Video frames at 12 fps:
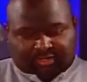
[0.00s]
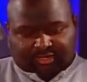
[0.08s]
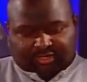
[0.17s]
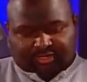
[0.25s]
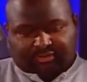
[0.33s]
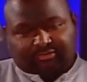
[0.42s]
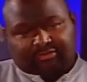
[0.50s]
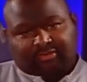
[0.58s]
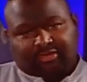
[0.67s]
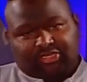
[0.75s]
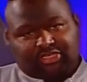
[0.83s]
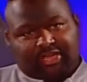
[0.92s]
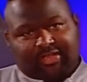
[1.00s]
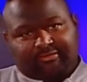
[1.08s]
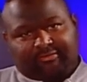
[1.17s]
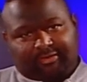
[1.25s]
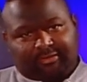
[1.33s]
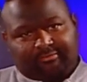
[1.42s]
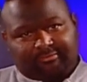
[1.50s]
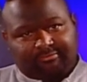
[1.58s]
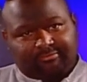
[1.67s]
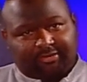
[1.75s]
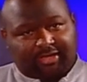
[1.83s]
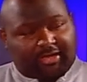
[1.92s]
is Chancy.
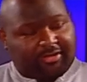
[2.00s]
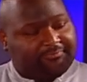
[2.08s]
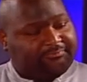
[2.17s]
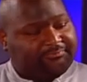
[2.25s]
Okay,